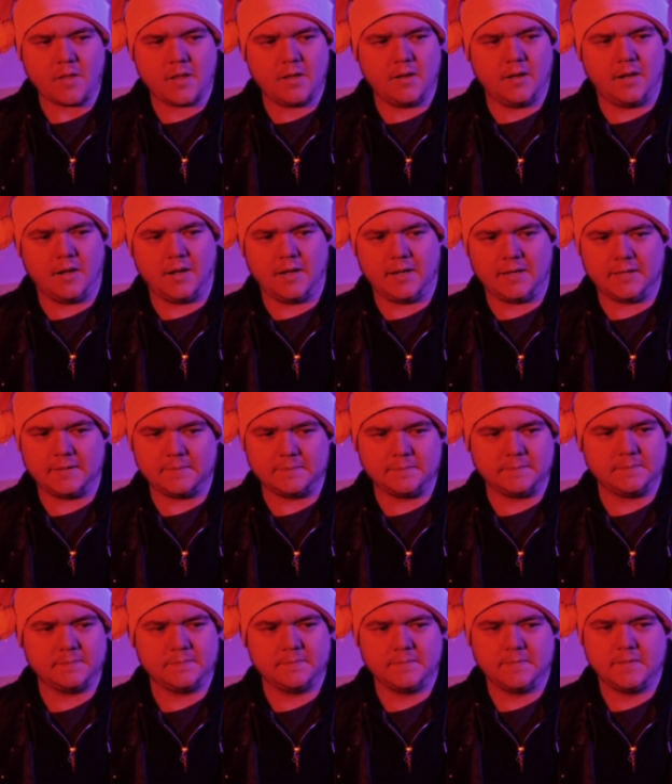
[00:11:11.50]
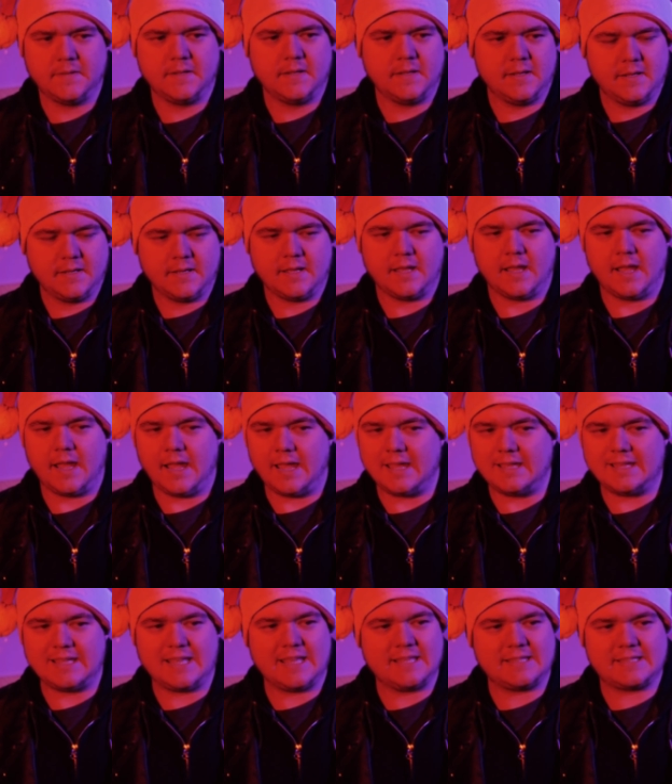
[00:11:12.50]
uh
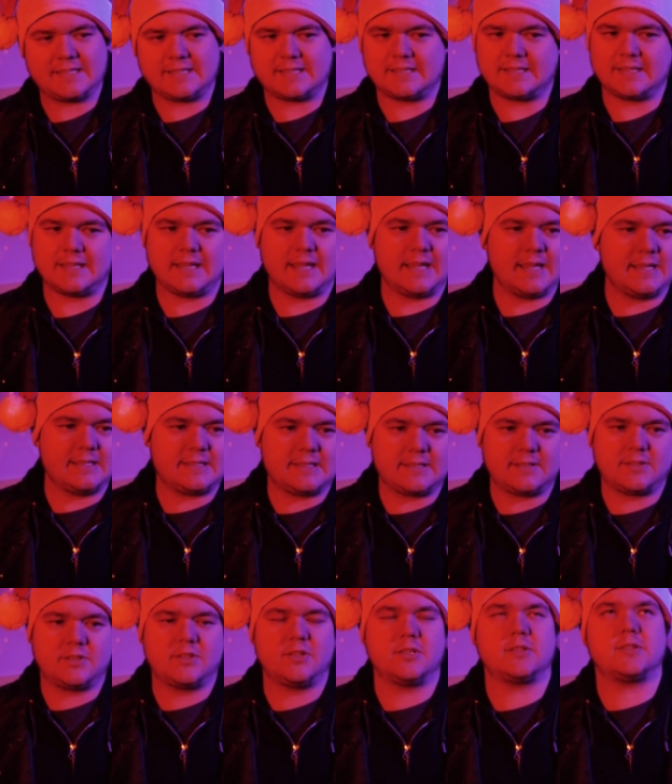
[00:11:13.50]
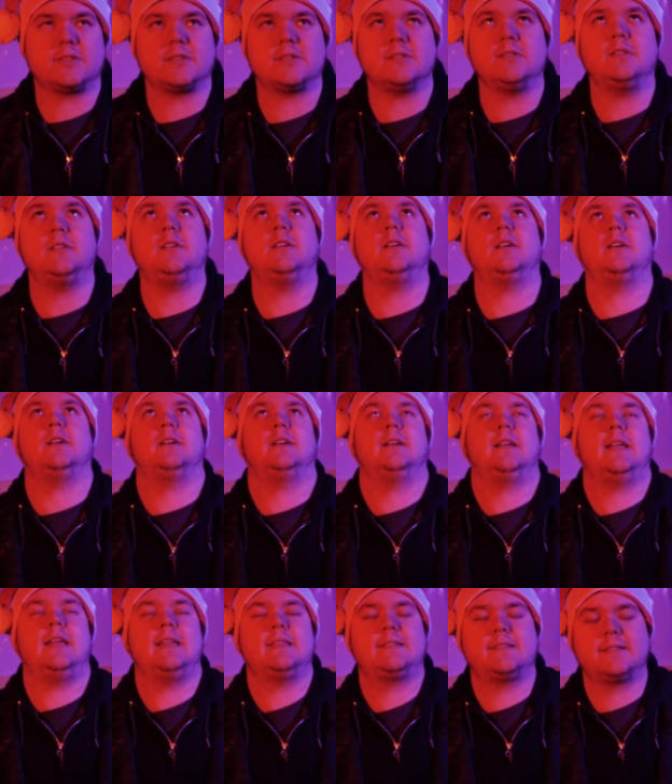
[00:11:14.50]
it's it's just oh,
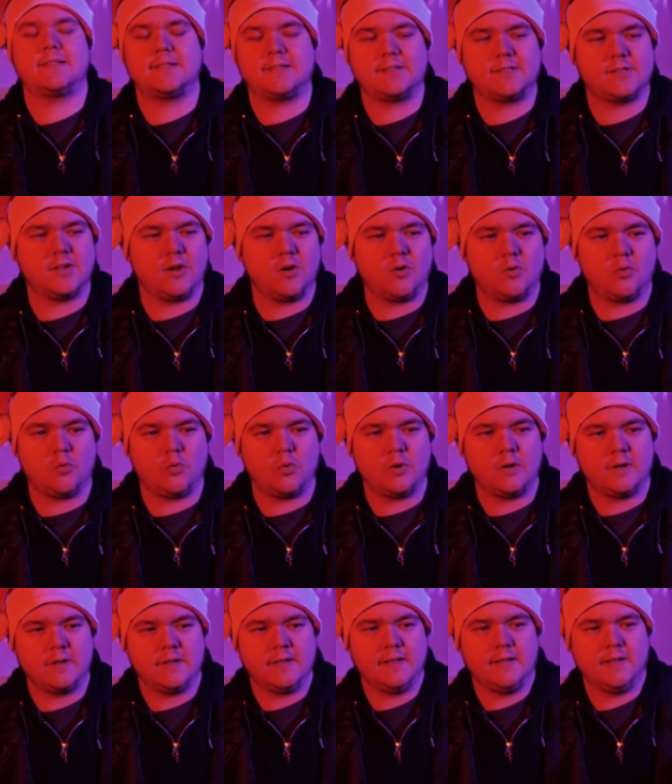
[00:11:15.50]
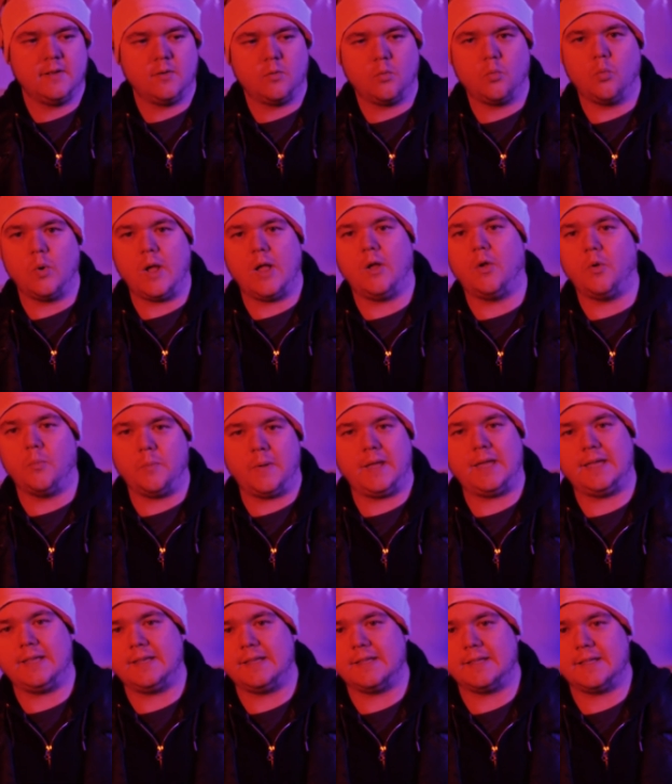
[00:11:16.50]
it's so well
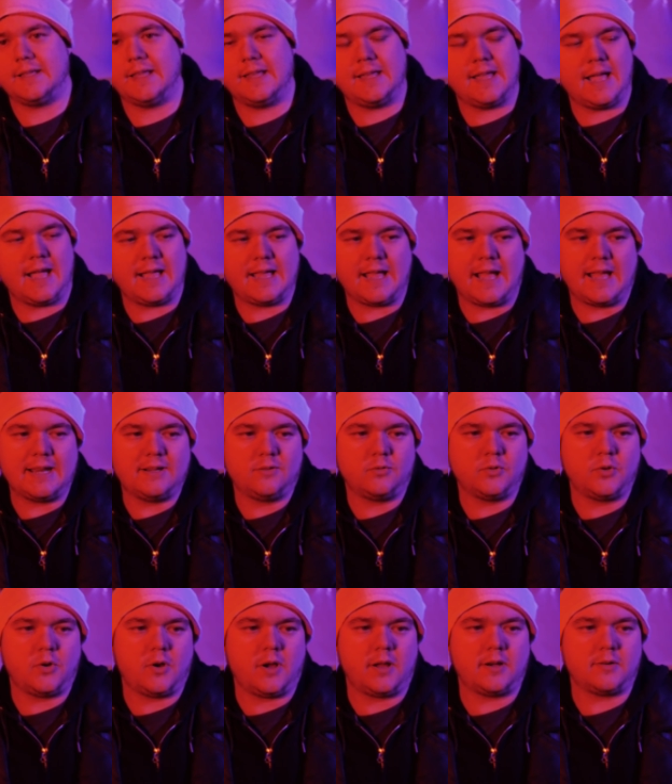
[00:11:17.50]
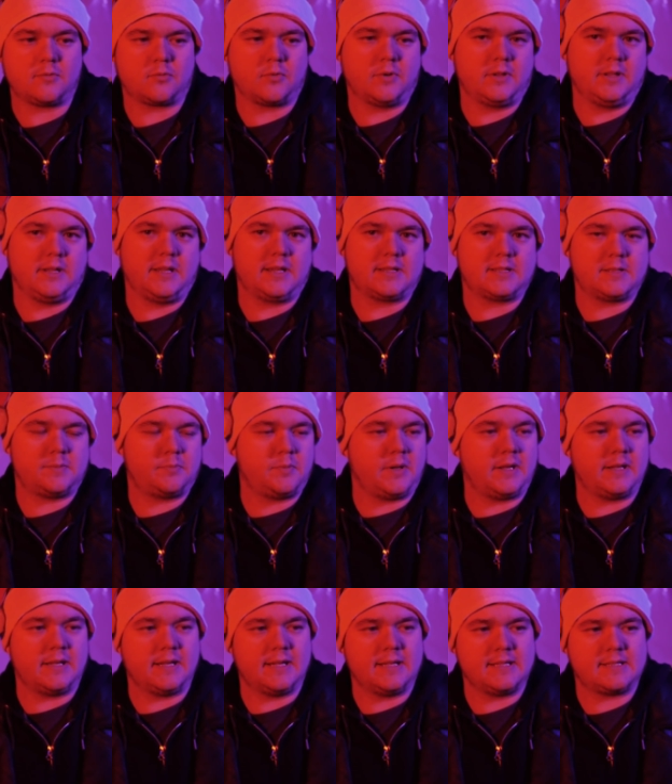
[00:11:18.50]
made. I, I don't know how to really
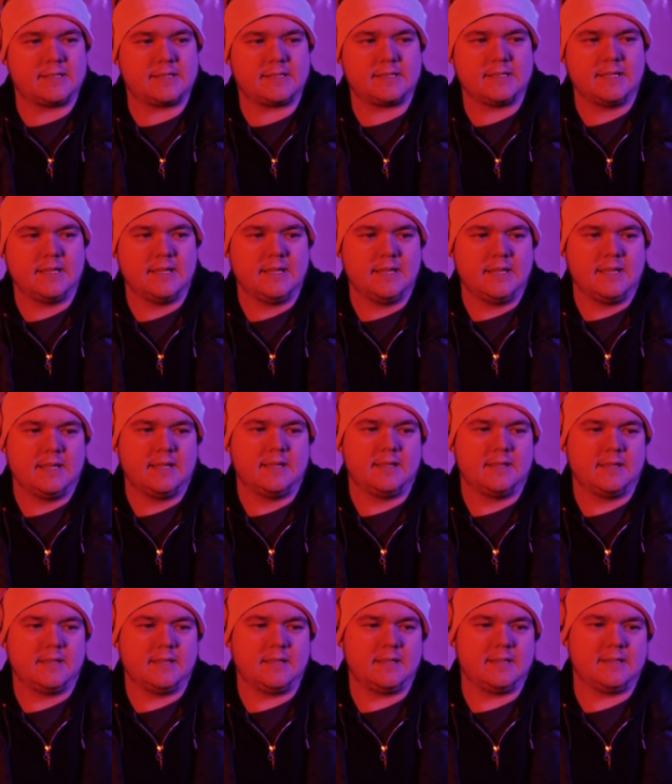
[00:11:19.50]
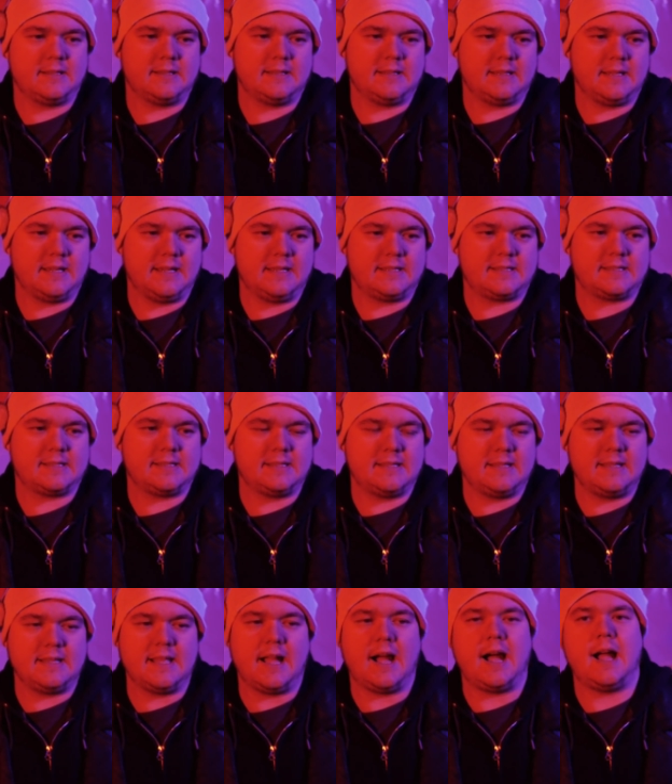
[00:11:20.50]
explain it. It's it's
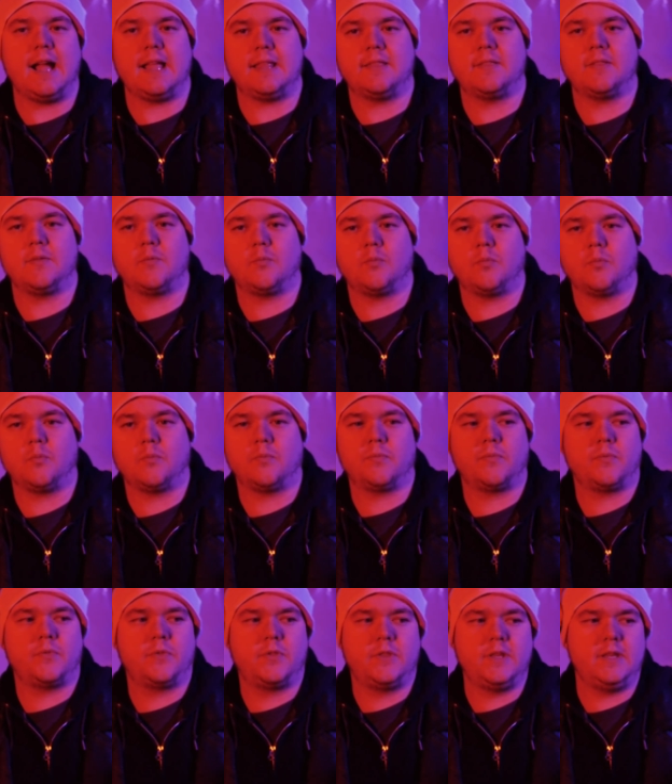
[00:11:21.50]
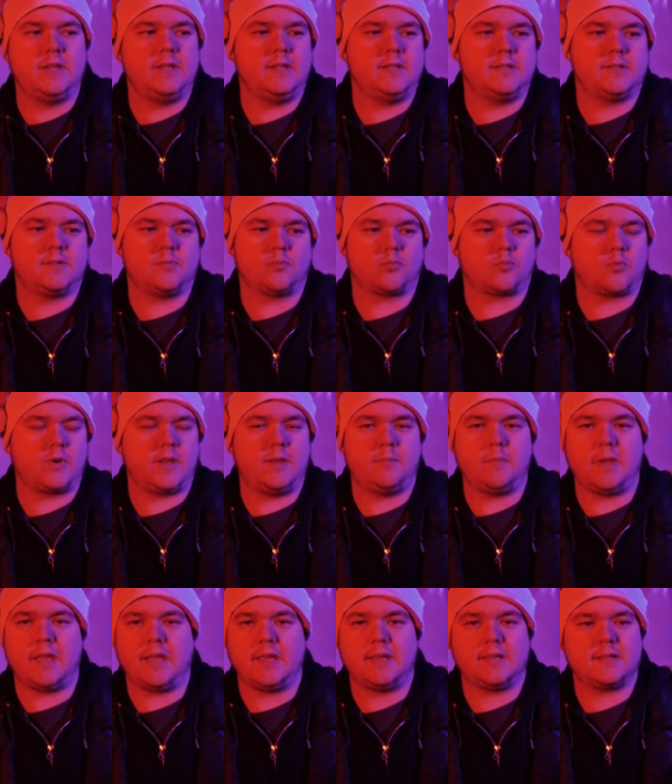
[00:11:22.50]
not these
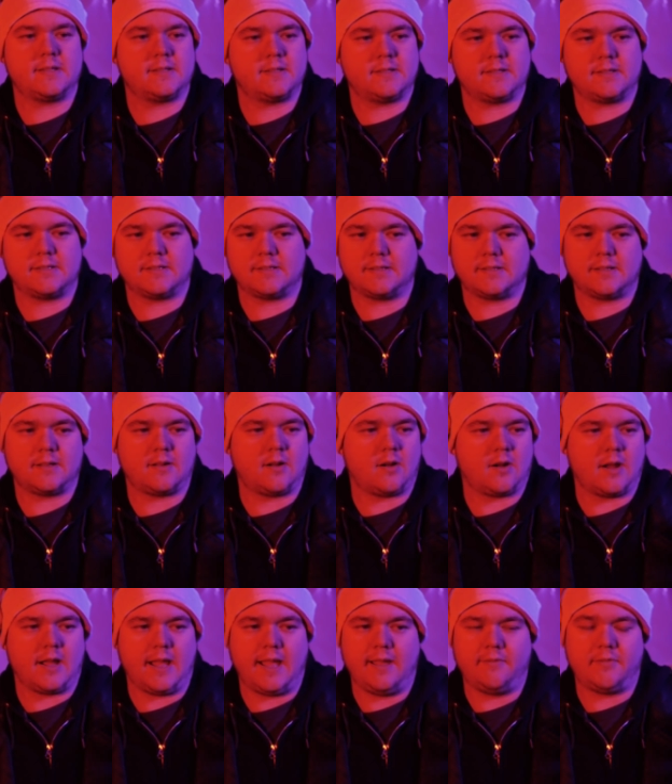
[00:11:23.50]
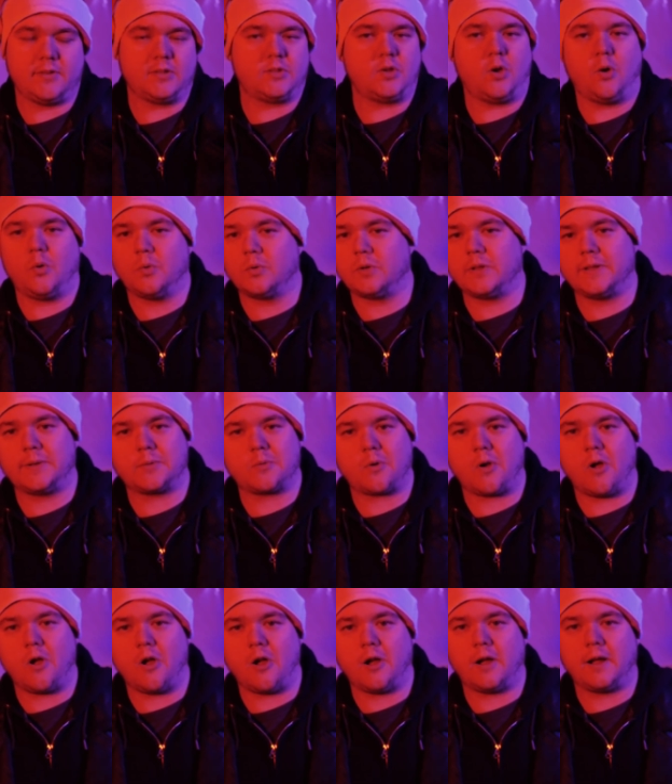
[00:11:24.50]
remakes have it totally
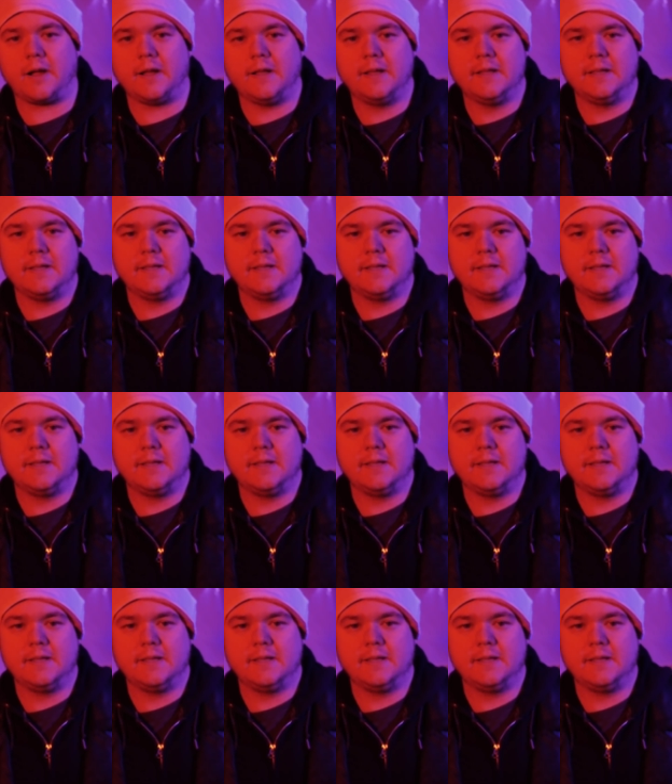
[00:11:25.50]
wrong.